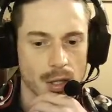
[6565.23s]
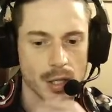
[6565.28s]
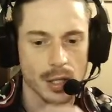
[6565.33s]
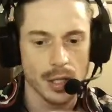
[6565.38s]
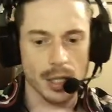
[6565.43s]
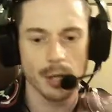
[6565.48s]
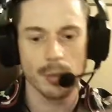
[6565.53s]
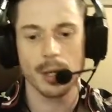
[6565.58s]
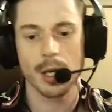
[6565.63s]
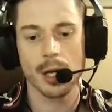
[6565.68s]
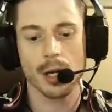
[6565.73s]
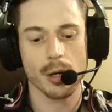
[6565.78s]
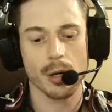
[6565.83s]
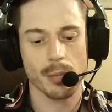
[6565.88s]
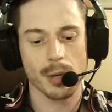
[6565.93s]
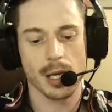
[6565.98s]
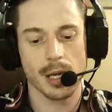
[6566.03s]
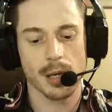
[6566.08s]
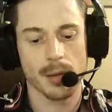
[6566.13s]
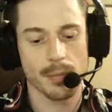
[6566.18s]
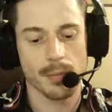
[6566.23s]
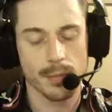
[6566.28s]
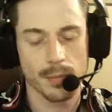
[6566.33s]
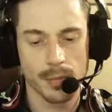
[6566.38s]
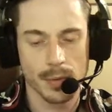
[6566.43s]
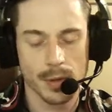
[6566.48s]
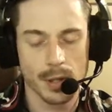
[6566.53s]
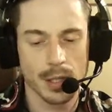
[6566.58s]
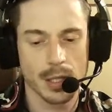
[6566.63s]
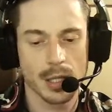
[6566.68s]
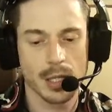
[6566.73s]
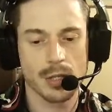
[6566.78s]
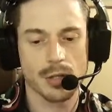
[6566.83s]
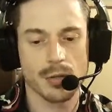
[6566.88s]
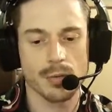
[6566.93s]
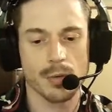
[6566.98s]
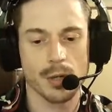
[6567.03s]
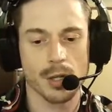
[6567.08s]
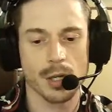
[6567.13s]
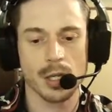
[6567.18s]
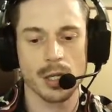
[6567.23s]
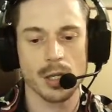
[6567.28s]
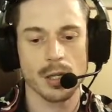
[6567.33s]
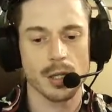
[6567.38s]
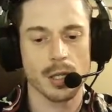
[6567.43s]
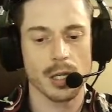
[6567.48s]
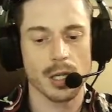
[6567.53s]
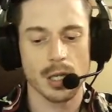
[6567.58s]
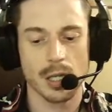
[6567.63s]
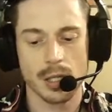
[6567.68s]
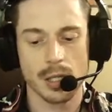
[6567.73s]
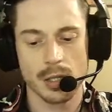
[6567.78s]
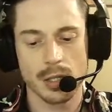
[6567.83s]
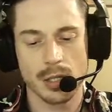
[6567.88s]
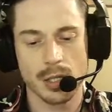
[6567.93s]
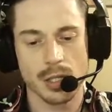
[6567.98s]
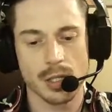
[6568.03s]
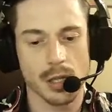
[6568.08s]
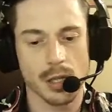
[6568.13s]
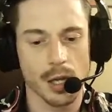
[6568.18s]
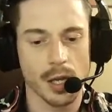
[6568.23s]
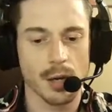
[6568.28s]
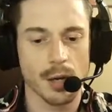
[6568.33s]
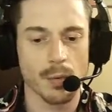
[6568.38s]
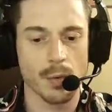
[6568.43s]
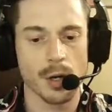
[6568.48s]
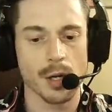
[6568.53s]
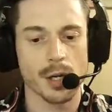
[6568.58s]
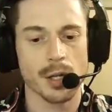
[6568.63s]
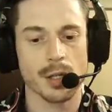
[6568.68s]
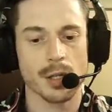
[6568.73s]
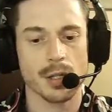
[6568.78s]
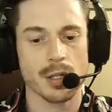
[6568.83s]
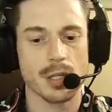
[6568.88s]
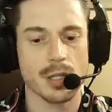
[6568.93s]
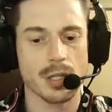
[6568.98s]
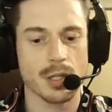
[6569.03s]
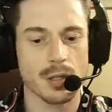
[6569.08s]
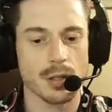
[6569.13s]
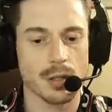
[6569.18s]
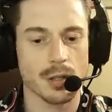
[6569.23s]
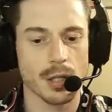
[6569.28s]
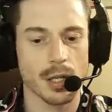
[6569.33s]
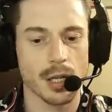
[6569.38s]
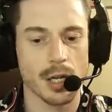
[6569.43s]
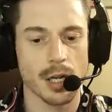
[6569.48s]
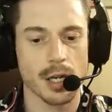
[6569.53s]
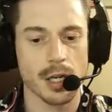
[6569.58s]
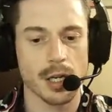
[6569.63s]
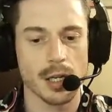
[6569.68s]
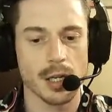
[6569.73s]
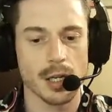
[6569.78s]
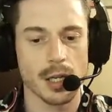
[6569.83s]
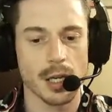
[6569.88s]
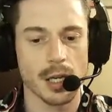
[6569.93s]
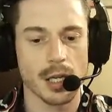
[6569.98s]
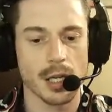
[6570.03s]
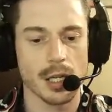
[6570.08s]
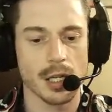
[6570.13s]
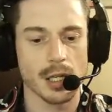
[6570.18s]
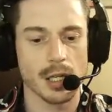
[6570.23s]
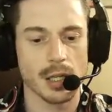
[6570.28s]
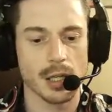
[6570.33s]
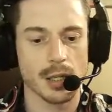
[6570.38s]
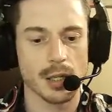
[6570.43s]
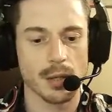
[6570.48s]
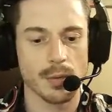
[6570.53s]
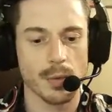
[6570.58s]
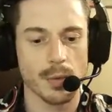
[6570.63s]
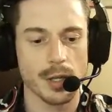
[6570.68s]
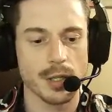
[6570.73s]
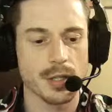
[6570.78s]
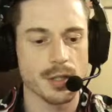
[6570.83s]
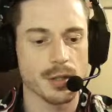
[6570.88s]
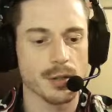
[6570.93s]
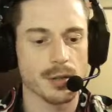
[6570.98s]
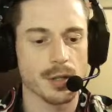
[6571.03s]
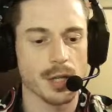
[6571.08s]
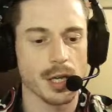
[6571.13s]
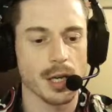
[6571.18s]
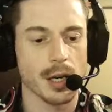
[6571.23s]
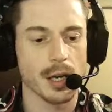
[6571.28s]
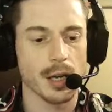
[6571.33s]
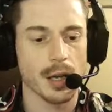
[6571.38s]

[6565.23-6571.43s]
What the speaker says: There we go. Bam. It's running, and this is client 1. This is online, and why is it doing that?